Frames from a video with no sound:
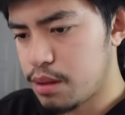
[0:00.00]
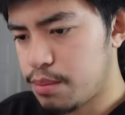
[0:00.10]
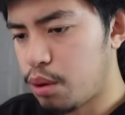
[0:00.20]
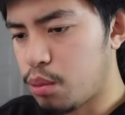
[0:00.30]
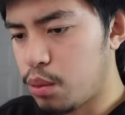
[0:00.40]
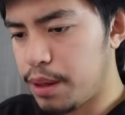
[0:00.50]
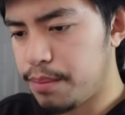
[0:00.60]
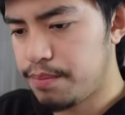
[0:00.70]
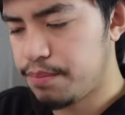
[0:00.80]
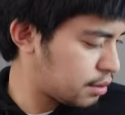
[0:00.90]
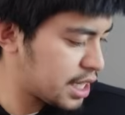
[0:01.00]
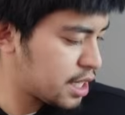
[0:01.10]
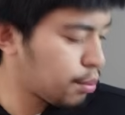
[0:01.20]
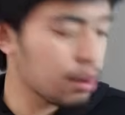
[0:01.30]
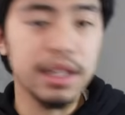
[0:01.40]
port one. This is
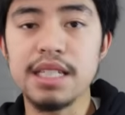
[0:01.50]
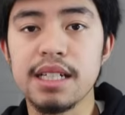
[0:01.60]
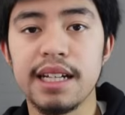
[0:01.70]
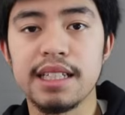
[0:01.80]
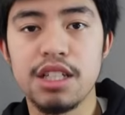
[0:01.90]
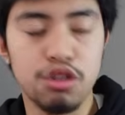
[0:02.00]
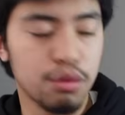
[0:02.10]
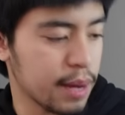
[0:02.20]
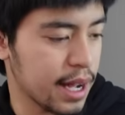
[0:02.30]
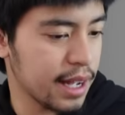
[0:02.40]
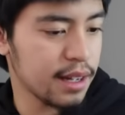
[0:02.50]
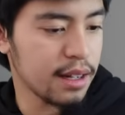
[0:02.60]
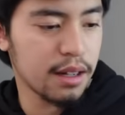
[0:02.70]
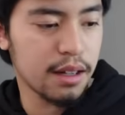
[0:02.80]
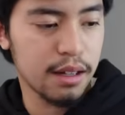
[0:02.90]
the port that's connected to my
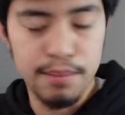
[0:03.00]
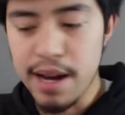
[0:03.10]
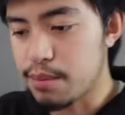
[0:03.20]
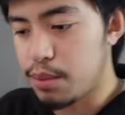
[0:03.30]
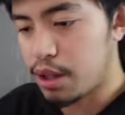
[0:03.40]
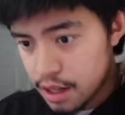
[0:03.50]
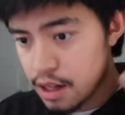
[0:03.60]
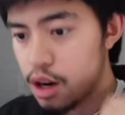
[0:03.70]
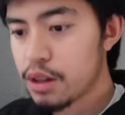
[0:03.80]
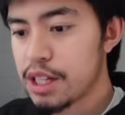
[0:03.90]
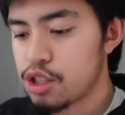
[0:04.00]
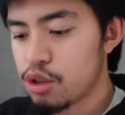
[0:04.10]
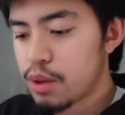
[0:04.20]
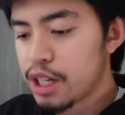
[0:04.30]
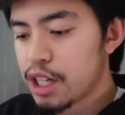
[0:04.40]
MacBook. Okay,
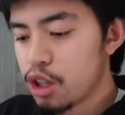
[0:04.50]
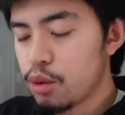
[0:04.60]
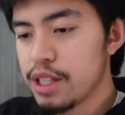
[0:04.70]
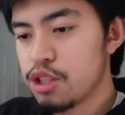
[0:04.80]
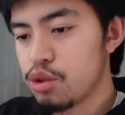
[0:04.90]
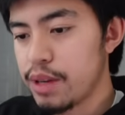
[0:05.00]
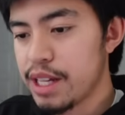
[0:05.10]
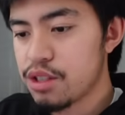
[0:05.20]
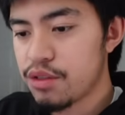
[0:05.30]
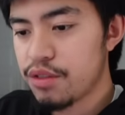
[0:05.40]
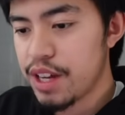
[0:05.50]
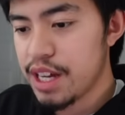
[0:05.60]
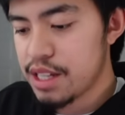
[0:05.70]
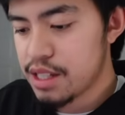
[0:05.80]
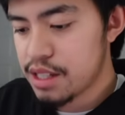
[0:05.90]
so we're gonna go into
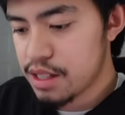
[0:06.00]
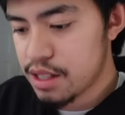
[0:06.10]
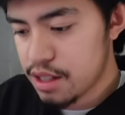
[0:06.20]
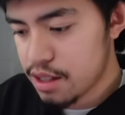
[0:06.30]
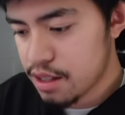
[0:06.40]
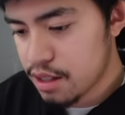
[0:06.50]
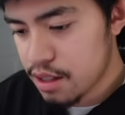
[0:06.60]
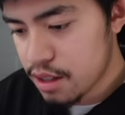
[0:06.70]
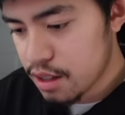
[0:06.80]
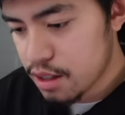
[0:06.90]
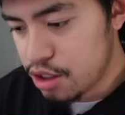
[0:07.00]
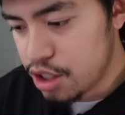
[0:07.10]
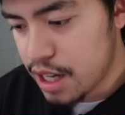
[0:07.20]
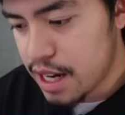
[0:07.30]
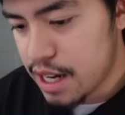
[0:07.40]
interface
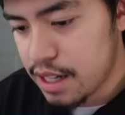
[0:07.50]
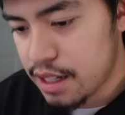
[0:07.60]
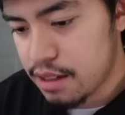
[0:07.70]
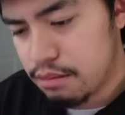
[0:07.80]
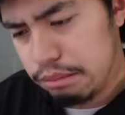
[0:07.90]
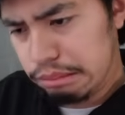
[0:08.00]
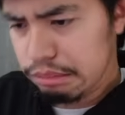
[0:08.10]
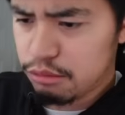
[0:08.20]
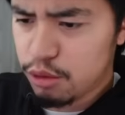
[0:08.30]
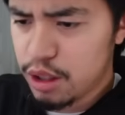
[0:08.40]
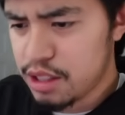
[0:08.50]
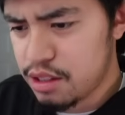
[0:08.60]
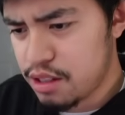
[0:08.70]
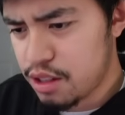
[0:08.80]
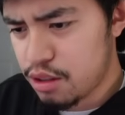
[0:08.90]
G I
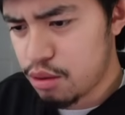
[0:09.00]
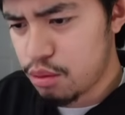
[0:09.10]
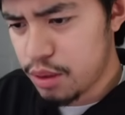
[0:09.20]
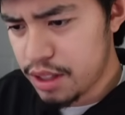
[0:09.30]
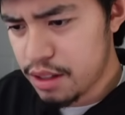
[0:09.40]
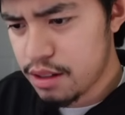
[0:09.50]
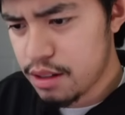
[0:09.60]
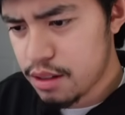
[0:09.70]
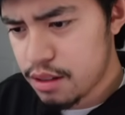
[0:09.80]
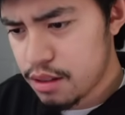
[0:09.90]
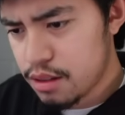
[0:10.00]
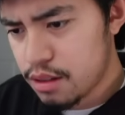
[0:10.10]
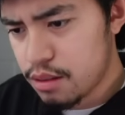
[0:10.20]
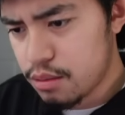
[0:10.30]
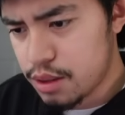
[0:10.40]
one zero one,
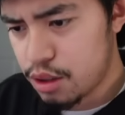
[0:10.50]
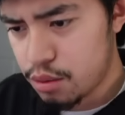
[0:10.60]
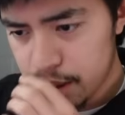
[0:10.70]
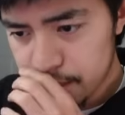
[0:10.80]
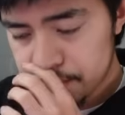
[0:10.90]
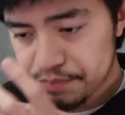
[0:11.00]
one zero one,